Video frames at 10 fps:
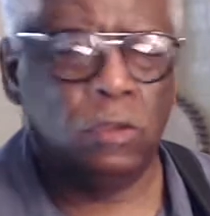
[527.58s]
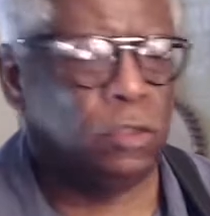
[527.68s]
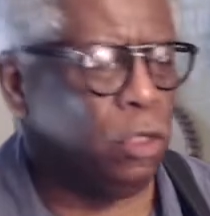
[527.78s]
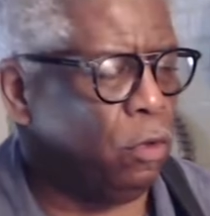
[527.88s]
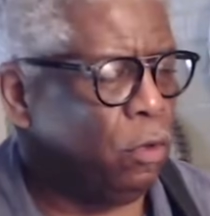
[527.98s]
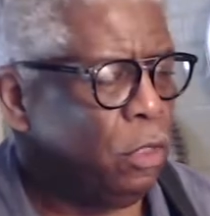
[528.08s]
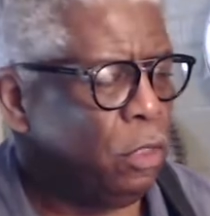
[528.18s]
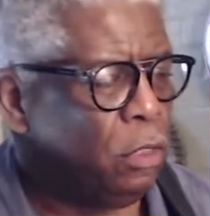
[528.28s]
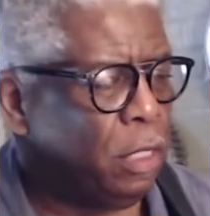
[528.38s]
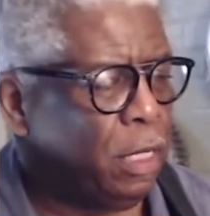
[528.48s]
So
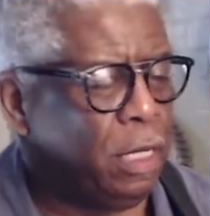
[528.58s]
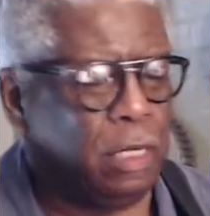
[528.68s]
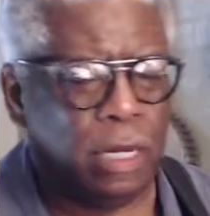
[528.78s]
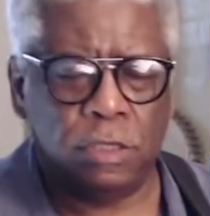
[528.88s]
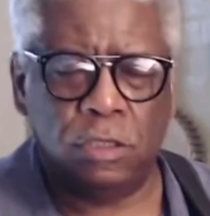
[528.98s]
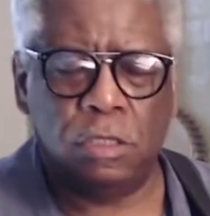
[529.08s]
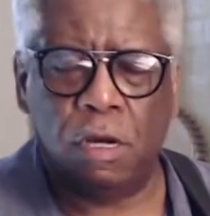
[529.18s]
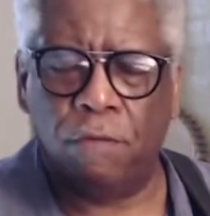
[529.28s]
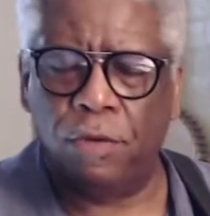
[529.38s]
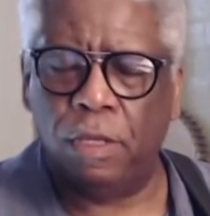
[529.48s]
the index is
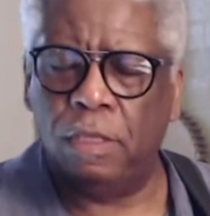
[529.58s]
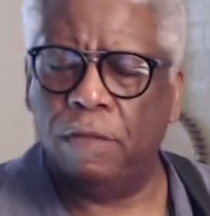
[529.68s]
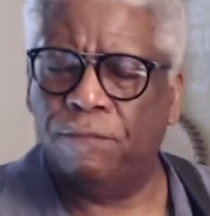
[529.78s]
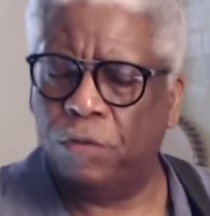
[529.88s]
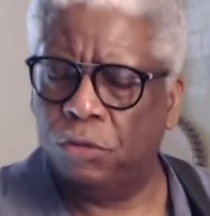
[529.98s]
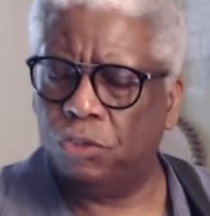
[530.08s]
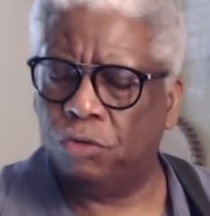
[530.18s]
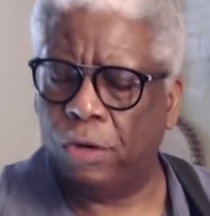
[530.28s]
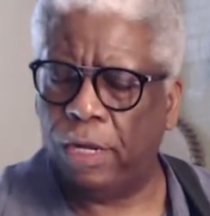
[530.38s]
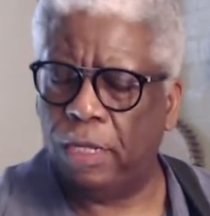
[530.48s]
covering the 1st
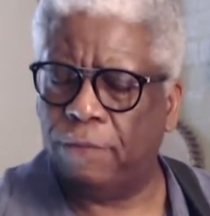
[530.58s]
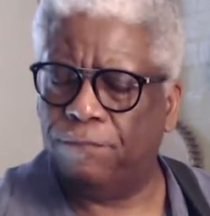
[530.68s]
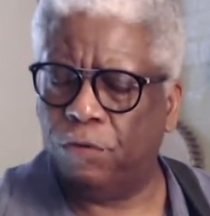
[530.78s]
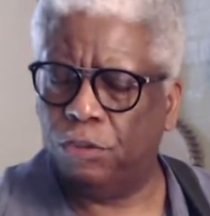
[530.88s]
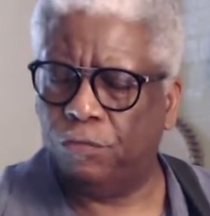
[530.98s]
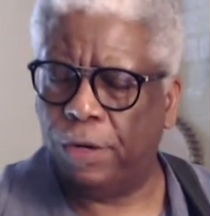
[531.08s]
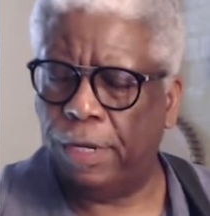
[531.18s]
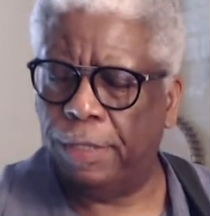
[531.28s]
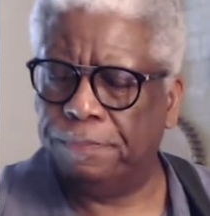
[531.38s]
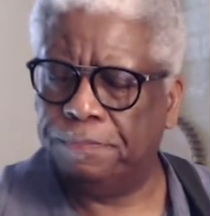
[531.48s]
string at the 1st
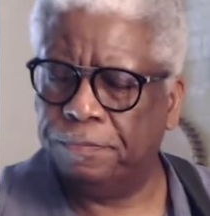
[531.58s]
fret,